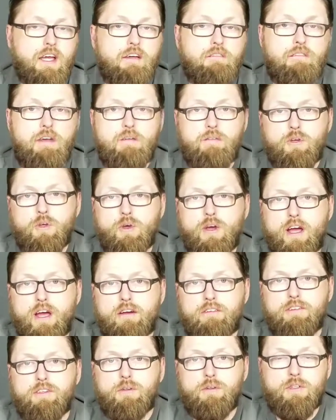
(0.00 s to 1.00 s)
Maybe you
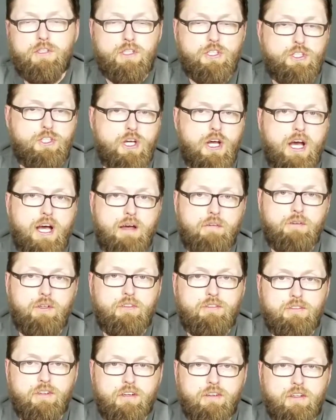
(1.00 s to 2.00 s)
have to with a job, you're in
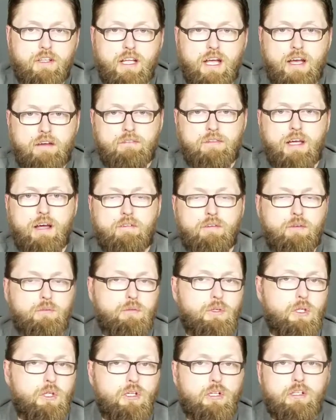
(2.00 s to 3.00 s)
front of a laptop,
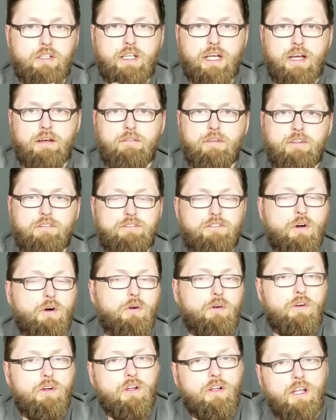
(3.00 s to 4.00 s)
computer, tablet,
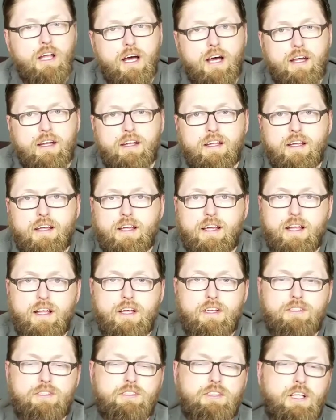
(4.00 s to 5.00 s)
phone a lot.
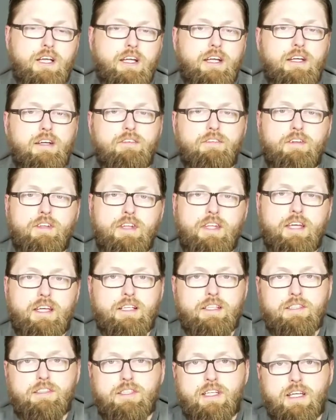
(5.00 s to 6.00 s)
So there's a lot of different
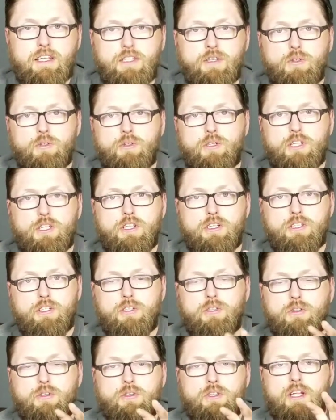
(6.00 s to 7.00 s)
things that you can
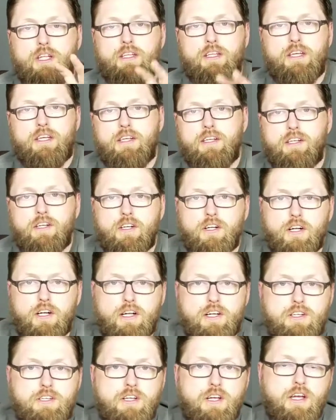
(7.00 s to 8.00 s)
do that they
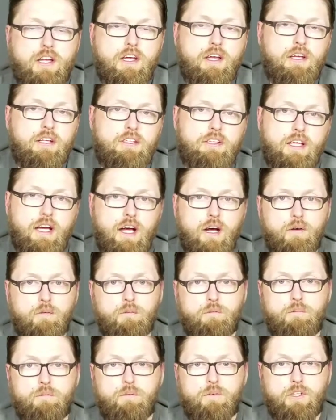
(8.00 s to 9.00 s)
encourage to help
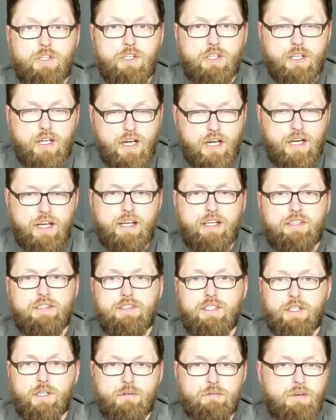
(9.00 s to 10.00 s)
with your eyes
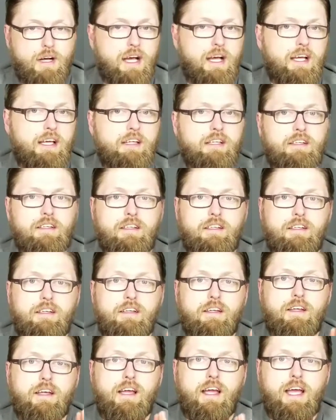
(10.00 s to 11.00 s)
and your mind
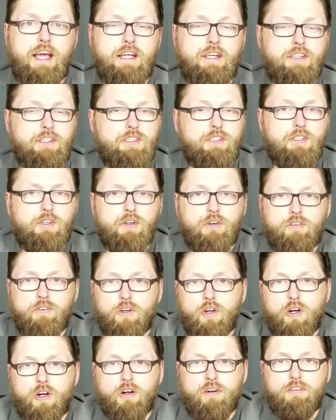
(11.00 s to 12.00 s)
and just your
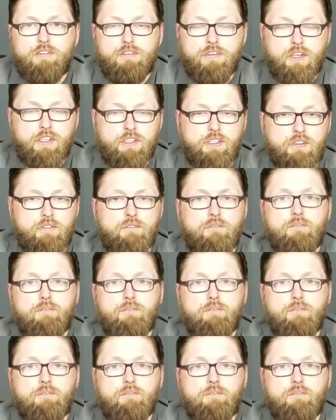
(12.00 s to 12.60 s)
overall function.